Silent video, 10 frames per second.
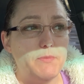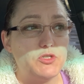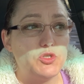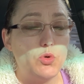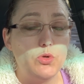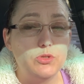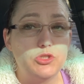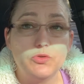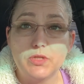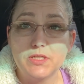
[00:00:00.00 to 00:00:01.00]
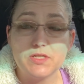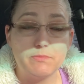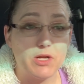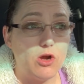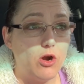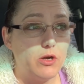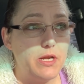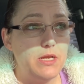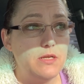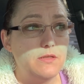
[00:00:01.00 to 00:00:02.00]
Sold 2 things on
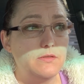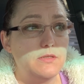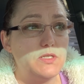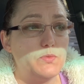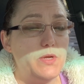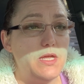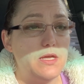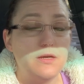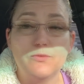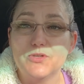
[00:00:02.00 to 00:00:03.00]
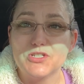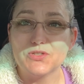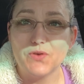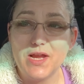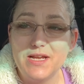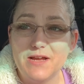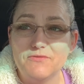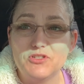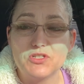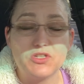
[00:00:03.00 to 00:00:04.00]
Mercari this week, which is great.
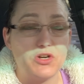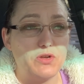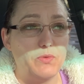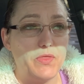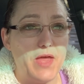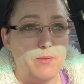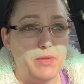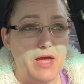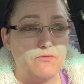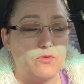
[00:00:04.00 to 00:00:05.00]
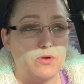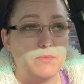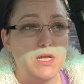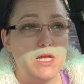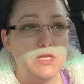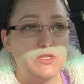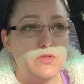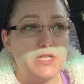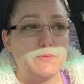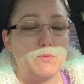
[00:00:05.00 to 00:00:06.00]
I've just started with that platform, so
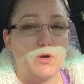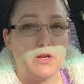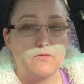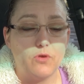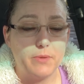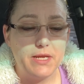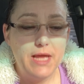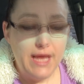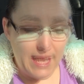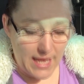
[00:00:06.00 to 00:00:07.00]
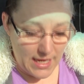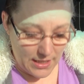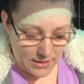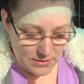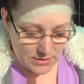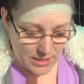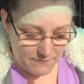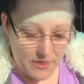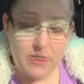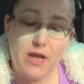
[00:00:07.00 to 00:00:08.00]
that's been working for me. And I
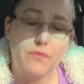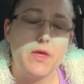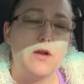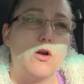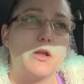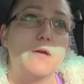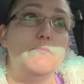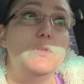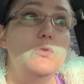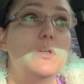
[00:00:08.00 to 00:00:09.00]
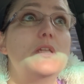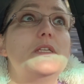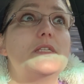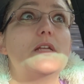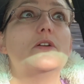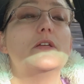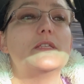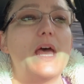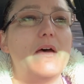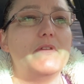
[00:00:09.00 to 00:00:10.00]
found out that our community center
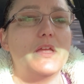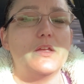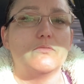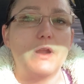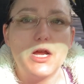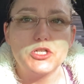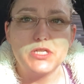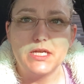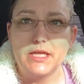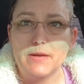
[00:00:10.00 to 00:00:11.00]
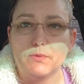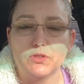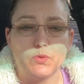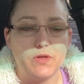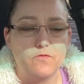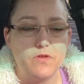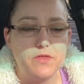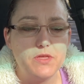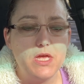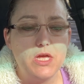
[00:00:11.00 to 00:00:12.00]
is having a garage sale April
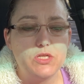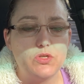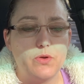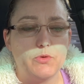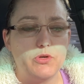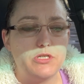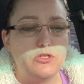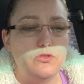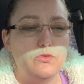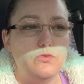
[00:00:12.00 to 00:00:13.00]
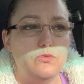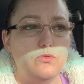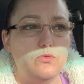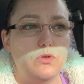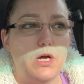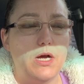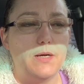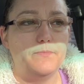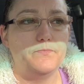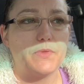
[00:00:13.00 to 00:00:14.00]
25th, so I'm going to,
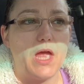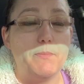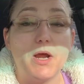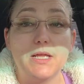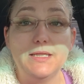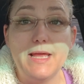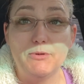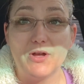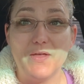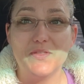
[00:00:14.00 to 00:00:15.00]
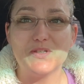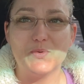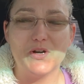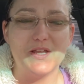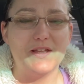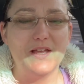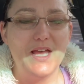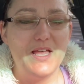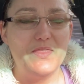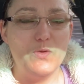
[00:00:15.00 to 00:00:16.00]
I bought a label gun this morning,
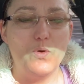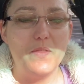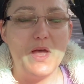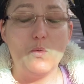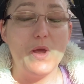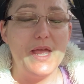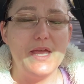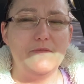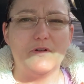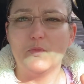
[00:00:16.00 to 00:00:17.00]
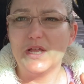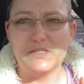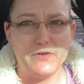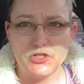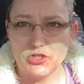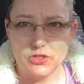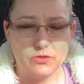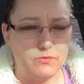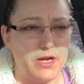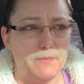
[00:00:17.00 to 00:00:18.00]
the one that Wade from Wade's
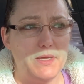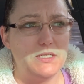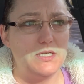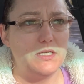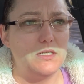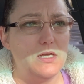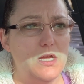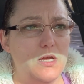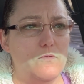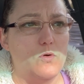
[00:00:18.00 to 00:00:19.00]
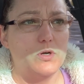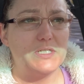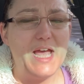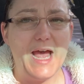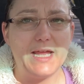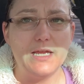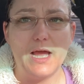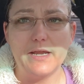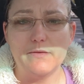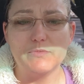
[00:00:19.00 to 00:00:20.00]
Venture recommended for tagging
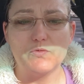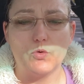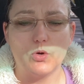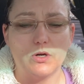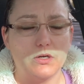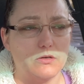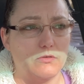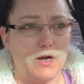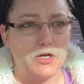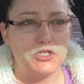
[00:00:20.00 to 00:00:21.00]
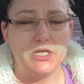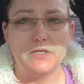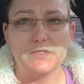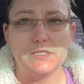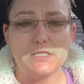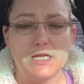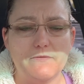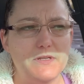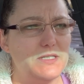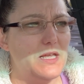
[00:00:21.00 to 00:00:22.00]
items for garage sales and
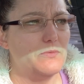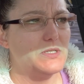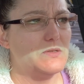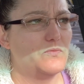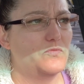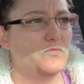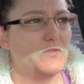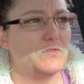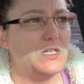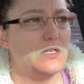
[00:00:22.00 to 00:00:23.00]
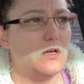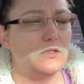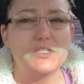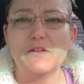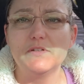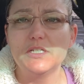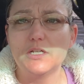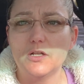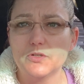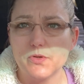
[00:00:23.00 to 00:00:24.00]
stuff. It was $15,
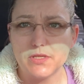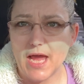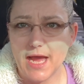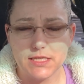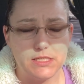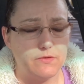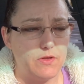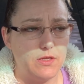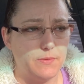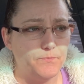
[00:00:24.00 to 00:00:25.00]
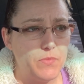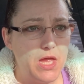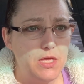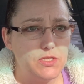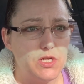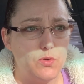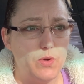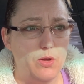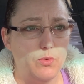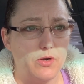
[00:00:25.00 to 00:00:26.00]
$17 with tax and everything. So
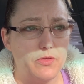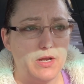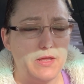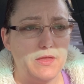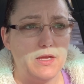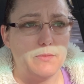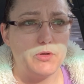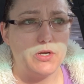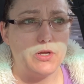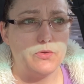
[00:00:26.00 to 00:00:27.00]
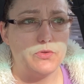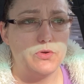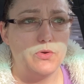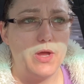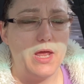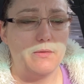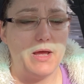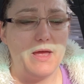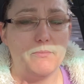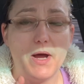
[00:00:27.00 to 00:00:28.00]
well worth it, I think. I'm going to go through, and
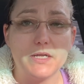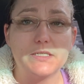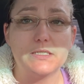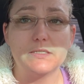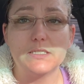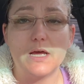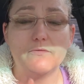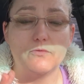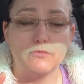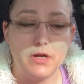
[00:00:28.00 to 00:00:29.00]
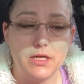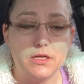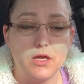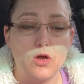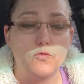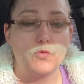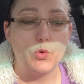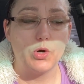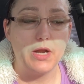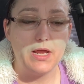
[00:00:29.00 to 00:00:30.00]
I have boxes of stuff ready to go
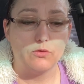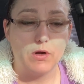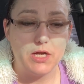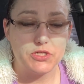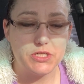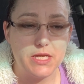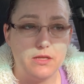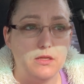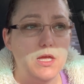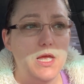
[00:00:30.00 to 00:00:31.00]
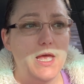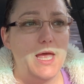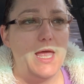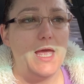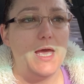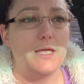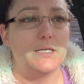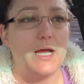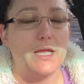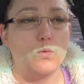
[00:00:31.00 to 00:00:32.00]
for a garage sale,
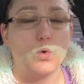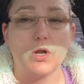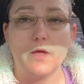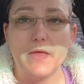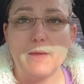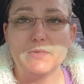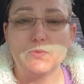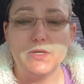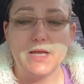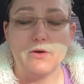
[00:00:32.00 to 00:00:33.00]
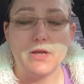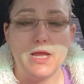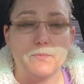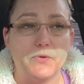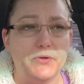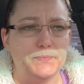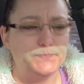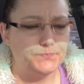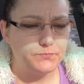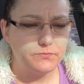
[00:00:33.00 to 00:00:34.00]
and I can work on that between now and April.